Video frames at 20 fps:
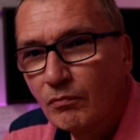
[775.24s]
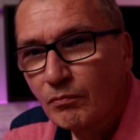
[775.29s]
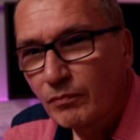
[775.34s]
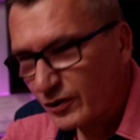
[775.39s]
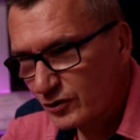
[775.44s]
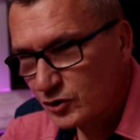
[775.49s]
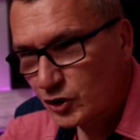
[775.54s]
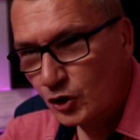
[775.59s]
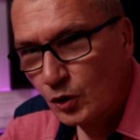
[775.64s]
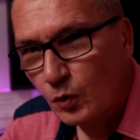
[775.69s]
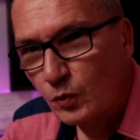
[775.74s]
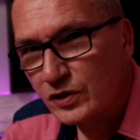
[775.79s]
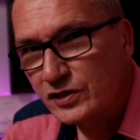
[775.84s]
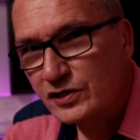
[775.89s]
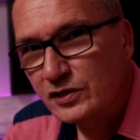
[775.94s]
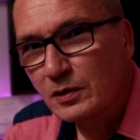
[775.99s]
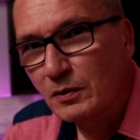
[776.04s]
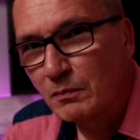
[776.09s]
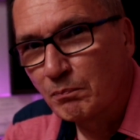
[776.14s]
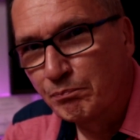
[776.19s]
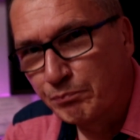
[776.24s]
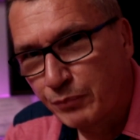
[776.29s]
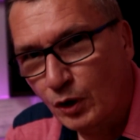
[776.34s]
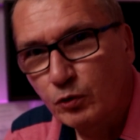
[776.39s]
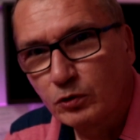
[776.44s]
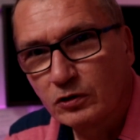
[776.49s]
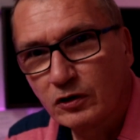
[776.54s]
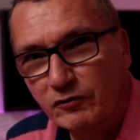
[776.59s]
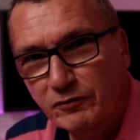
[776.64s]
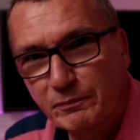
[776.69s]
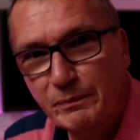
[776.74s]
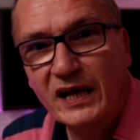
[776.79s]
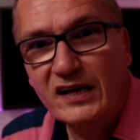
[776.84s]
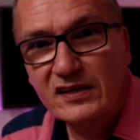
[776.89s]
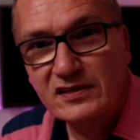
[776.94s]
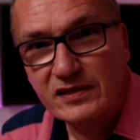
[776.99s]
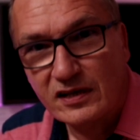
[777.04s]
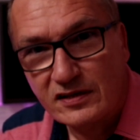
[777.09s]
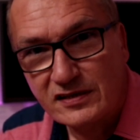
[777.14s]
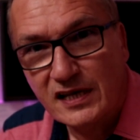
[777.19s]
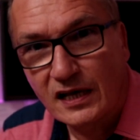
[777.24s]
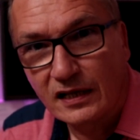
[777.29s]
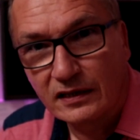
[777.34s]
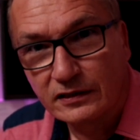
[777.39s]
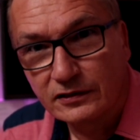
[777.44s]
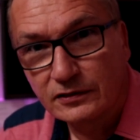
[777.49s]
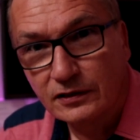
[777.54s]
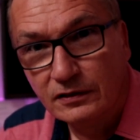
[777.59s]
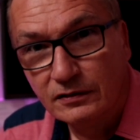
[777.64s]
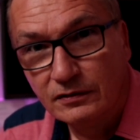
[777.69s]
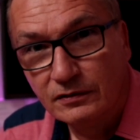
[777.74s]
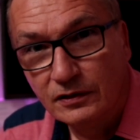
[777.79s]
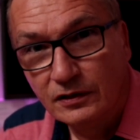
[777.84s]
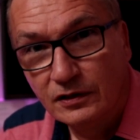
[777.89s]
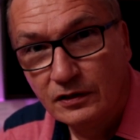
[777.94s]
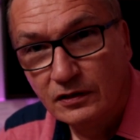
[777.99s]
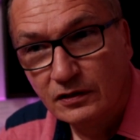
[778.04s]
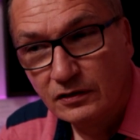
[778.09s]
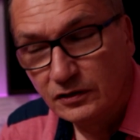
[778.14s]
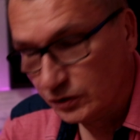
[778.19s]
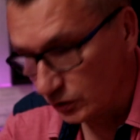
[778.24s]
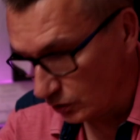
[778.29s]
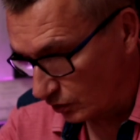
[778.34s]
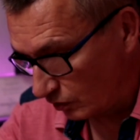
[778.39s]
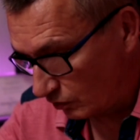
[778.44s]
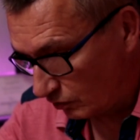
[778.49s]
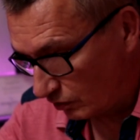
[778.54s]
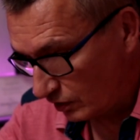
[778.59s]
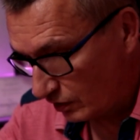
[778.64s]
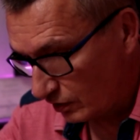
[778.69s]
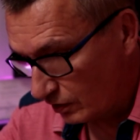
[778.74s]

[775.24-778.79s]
But so is a bowl of pasta salad, you know?